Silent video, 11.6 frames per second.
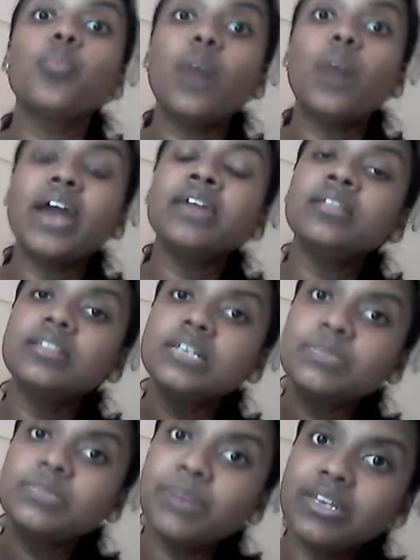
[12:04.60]
then why
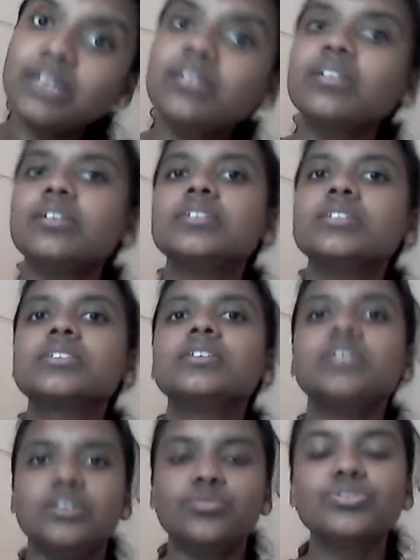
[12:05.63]
this particular
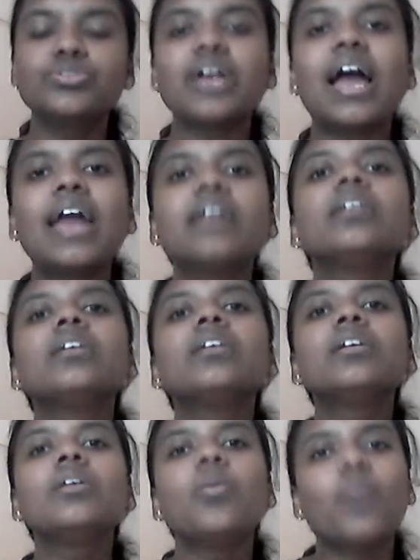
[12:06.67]
institute, and
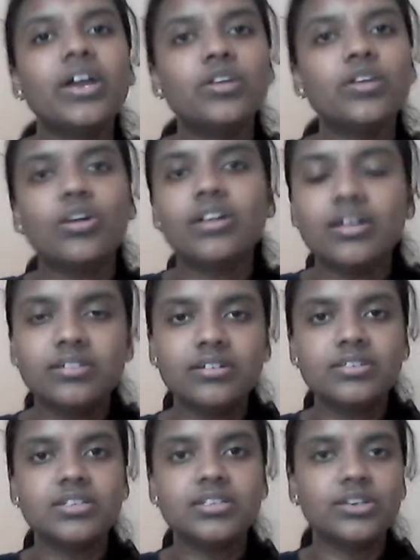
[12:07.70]
why not
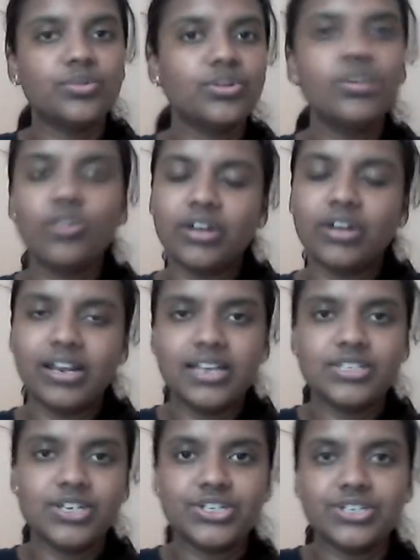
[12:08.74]
other institute or
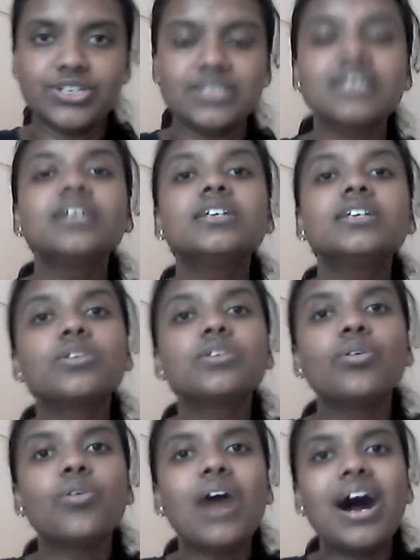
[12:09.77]
organizations?
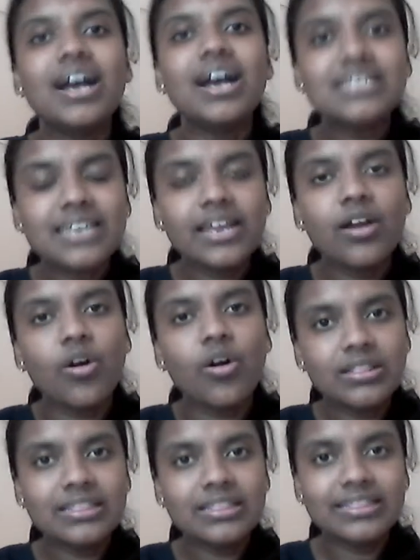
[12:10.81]
So answering
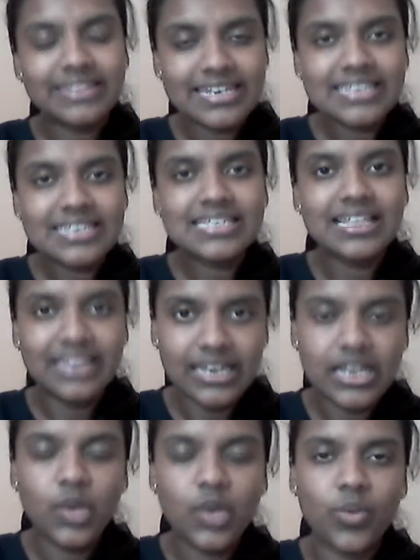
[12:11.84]
all these
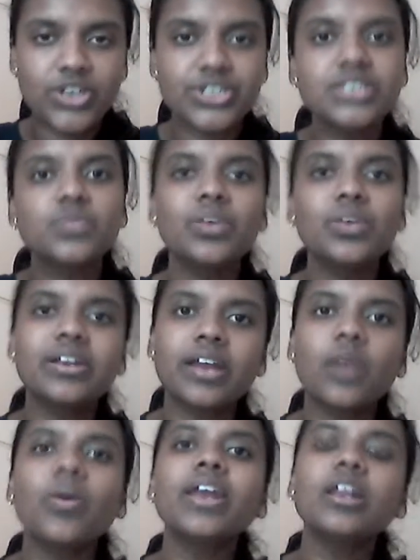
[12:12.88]
three questions will
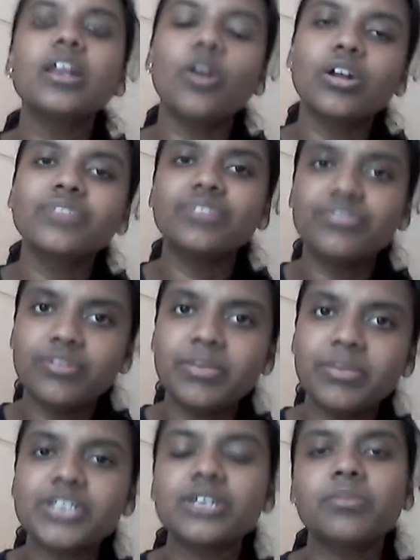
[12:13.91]
require a lot of
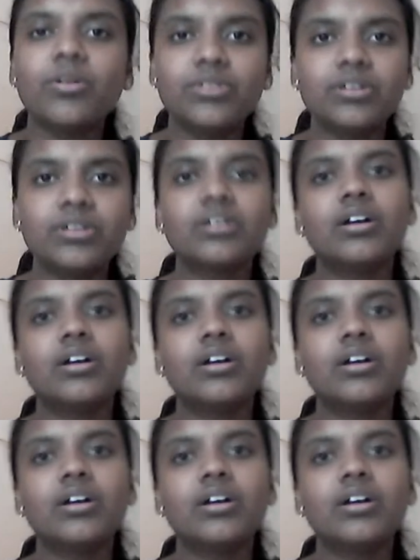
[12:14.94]
information about